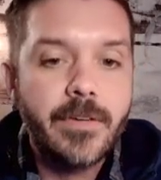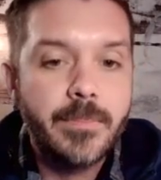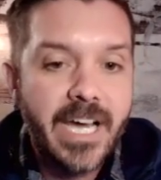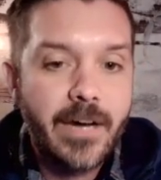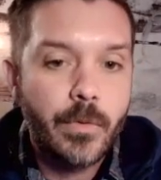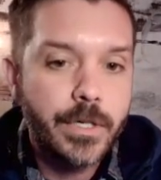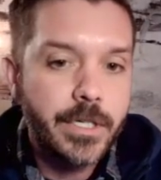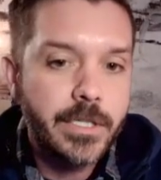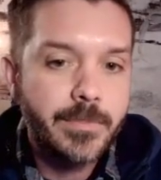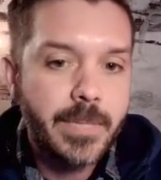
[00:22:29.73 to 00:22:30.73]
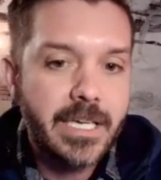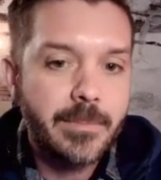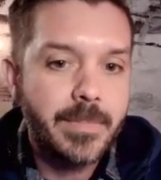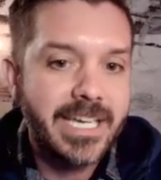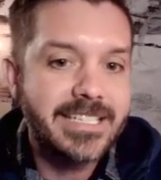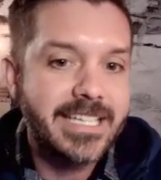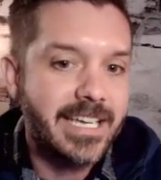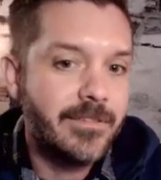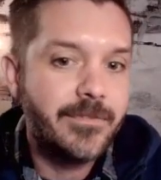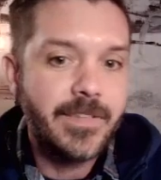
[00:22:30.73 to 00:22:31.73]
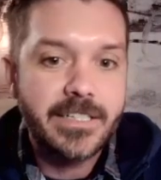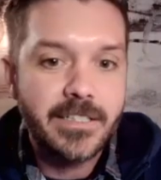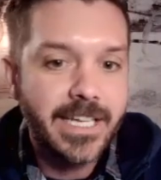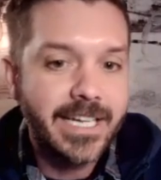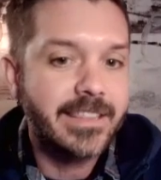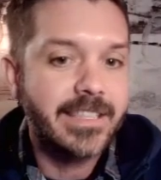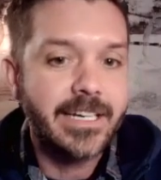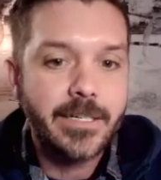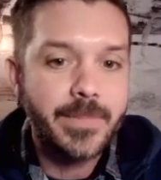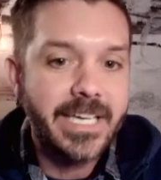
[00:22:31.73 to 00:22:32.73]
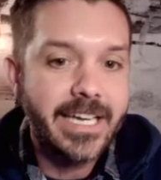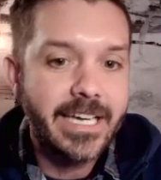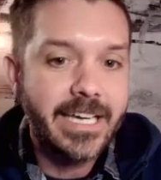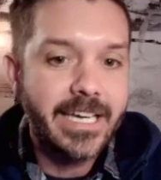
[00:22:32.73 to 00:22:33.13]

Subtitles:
from that word because it can feel like therapy